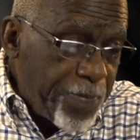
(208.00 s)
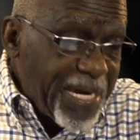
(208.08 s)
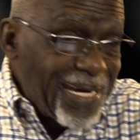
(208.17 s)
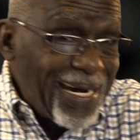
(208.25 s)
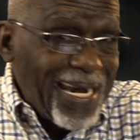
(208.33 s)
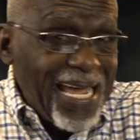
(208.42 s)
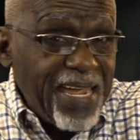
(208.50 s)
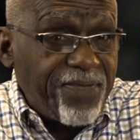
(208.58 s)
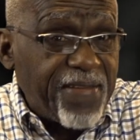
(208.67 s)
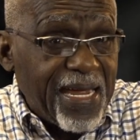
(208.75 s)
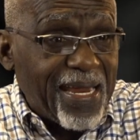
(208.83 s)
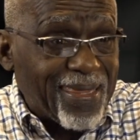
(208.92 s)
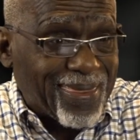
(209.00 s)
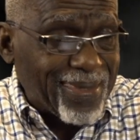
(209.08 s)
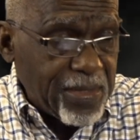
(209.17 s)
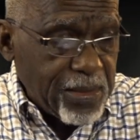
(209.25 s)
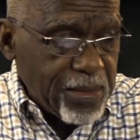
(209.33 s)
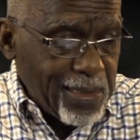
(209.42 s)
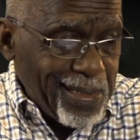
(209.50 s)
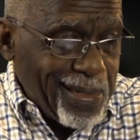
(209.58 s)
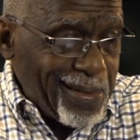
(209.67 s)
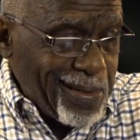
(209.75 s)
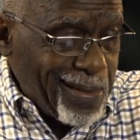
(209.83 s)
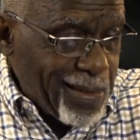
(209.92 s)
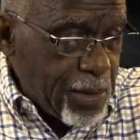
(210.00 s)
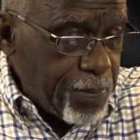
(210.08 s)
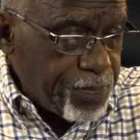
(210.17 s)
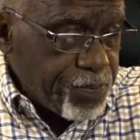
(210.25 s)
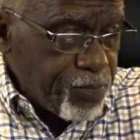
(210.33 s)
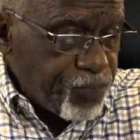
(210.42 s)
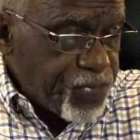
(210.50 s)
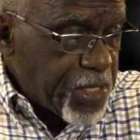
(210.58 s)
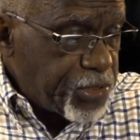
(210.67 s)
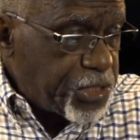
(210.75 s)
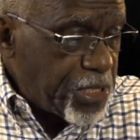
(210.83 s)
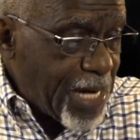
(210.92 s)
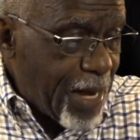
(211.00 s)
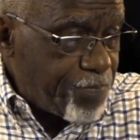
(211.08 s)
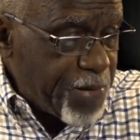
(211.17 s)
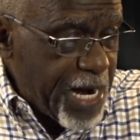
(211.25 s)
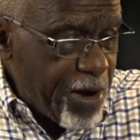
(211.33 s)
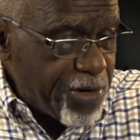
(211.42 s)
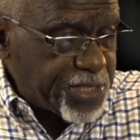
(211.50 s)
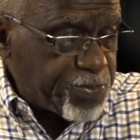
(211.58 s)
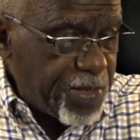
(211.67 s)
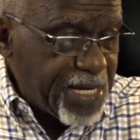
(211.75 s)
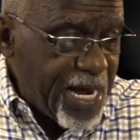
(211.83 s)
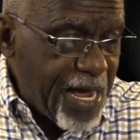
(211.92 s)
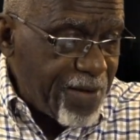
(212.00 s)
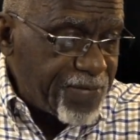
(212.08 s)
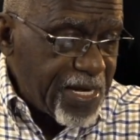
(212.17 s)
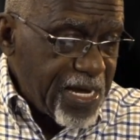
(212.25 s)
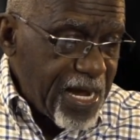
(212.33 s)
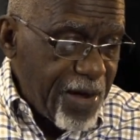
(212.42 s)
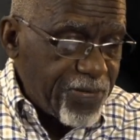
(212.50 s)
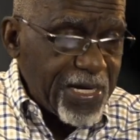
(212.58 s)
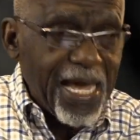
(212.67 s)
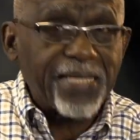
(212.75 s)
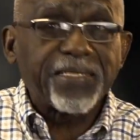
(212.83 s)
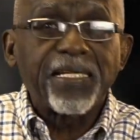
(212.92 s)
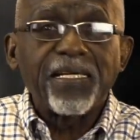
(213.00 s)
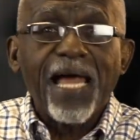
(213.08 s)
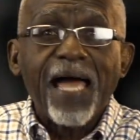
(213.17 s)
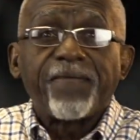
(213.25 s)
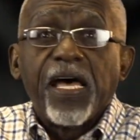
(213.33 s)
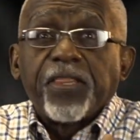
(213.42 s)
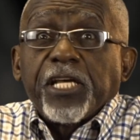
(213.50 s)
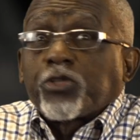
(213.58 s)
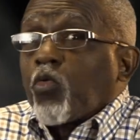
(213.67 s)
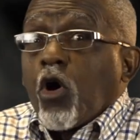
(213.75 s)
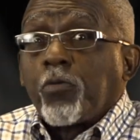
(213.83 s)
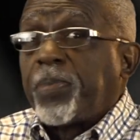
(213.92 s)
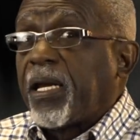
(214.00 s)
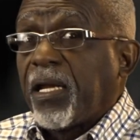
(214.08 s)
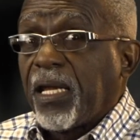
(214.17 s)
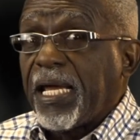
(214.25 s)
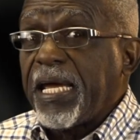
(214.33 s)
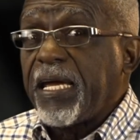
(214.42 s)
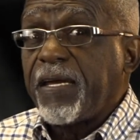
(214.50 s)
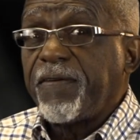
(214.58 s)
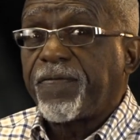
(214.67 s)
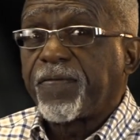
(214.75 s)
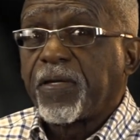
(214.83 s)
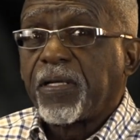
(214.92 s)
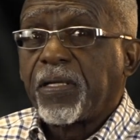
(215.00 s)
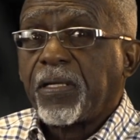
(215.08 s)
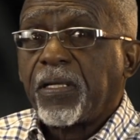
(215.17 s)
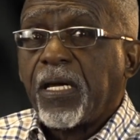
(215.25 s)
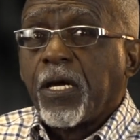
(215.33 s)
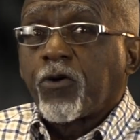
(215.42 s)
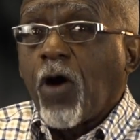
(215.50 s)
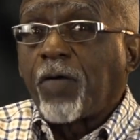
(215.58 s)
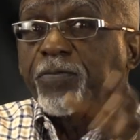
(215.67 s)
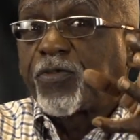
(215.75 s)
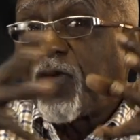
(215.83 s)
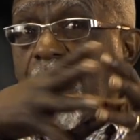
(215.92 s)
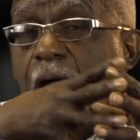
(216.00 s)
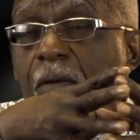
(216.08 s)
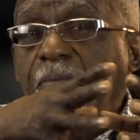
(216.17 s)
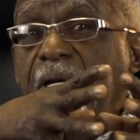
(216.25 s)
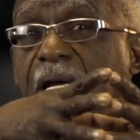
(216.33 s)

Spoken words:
believeth in him should not perish, but have everlasting life. This word believe comes from